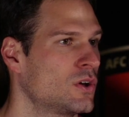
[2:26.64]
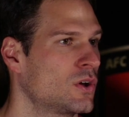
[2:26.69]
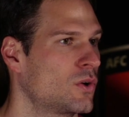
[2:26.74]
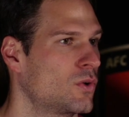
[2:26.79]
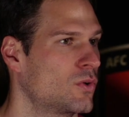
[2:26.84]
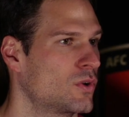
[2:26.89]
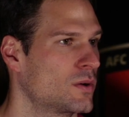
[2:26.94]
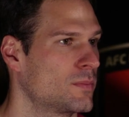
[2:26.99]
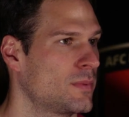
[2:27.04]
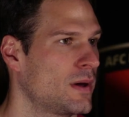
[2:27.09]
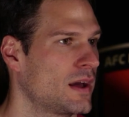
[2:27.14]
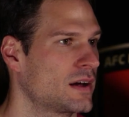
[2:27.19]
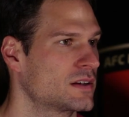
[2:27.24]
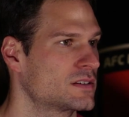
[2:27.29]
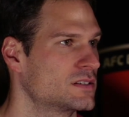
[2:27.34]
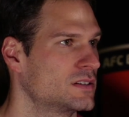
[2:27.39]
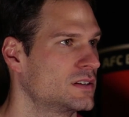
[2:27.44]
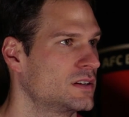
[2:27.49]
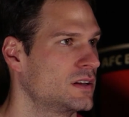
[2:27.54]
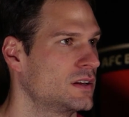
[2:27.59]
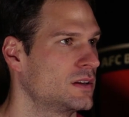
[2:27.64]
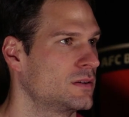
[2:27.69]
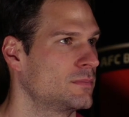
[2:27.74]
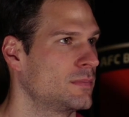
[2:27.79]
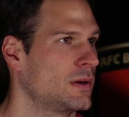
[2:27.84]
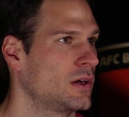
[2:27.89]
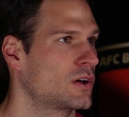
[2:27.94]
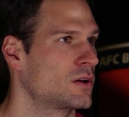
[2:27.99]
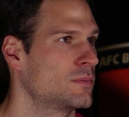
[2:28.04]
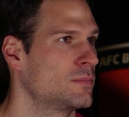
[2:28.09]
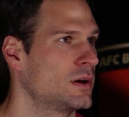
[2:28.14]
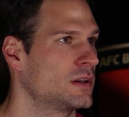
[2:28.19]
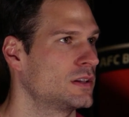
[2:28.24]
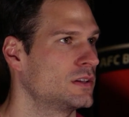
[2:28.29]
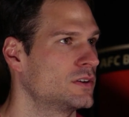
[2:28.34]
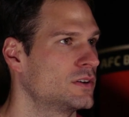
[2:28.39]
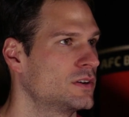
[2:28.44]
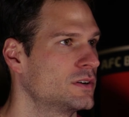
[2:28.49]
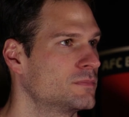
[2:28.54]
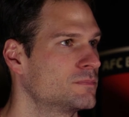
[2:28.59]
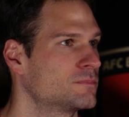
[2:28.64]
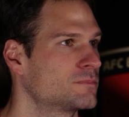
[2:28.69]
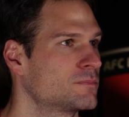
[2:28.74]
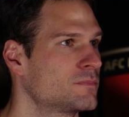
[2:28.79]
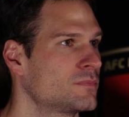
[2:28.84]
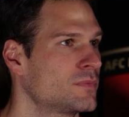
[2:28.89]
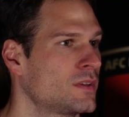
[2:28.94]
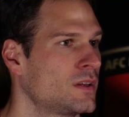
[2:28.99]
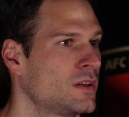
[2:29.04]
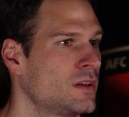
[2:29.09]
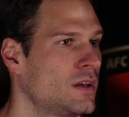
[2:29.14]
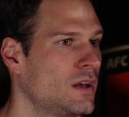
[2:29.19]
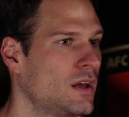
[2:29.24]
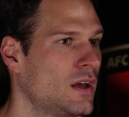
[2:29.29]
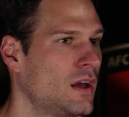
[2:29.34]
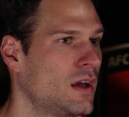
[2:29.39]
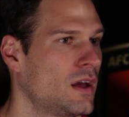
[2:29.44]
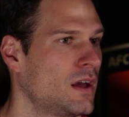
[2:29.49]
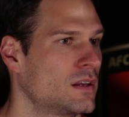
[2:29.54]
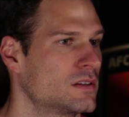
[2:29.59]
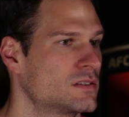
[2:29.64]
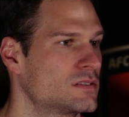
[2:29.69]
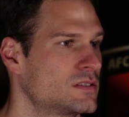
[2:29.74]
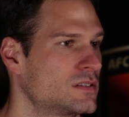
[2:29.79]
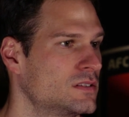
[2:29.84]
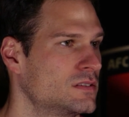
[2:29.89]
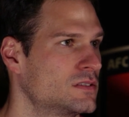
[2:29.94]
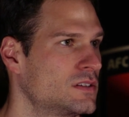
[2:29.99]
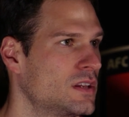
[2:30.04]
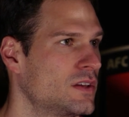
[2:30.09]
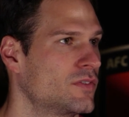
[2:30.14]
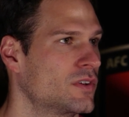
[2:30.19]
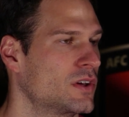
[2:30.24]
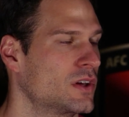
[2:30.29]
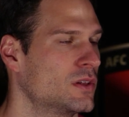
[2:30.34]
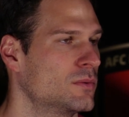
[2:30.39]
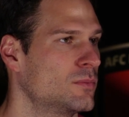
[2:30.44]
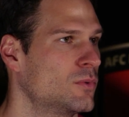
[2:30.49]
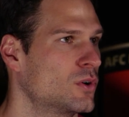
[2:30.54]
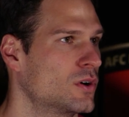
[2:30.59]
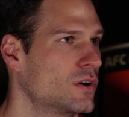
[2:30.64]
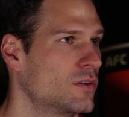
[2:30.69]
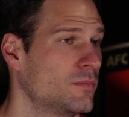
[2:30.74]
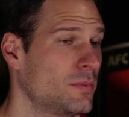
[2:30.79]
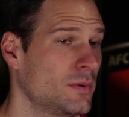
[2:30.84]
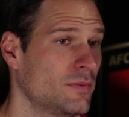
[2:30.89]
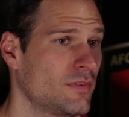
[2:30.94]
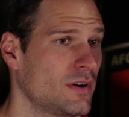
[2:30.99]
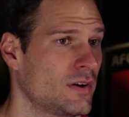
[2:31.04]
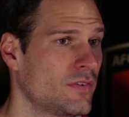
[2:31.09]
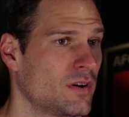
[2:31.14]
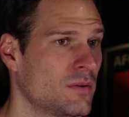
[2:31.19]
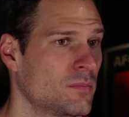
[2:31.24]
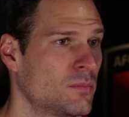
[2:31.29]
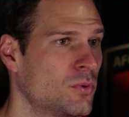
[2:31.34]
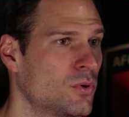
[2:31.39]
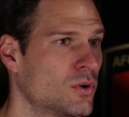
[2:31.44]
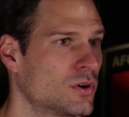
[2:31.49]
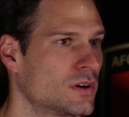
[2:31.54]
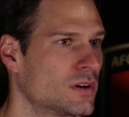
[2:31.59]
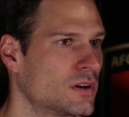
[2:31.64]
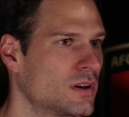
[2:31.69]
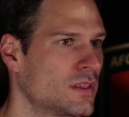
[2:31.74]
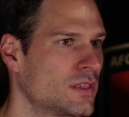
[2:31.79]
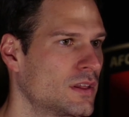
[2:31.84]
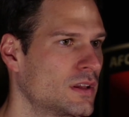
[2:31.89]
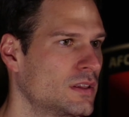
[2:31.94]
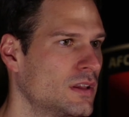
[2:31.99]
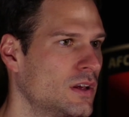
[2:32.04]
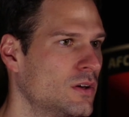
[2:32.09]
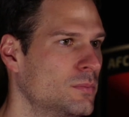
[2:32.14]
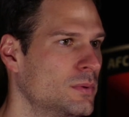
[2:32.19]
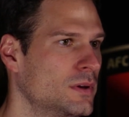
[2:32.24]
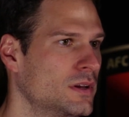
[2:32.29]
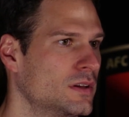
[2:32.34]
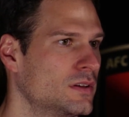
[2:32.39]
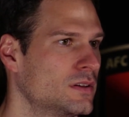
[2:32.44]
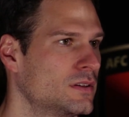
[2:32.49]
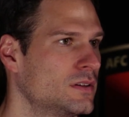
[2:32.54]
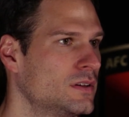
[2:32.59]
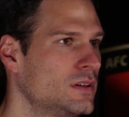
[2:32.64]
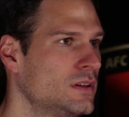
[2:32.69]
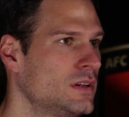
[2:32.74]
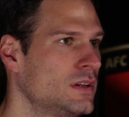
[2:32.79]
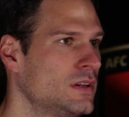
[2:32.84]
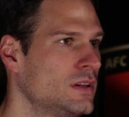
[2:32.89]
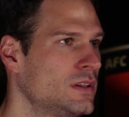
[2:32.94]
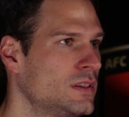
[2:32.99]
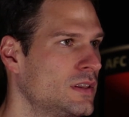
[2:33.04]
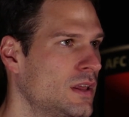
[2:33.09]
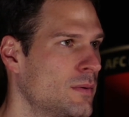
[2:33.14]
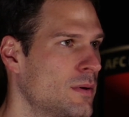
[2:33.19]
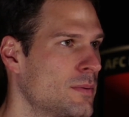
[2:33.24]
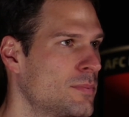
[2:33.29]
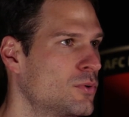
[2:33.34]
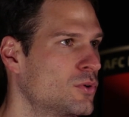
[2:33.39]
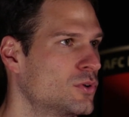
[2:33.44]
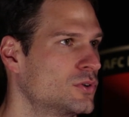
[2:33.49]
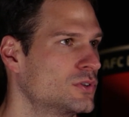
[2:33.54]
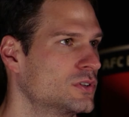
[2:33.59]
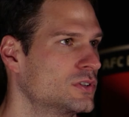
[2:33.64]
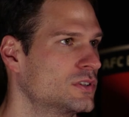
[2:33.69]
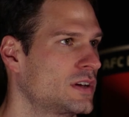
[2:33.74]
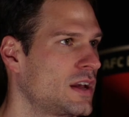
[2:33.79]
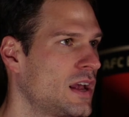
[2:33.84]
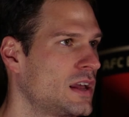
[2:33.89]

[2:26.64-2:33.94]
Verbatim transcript: cornerbacks and, and Malcolm Butler and uh, Stephon Gilmore have been very, very important, and I think they'll be that'll be important to,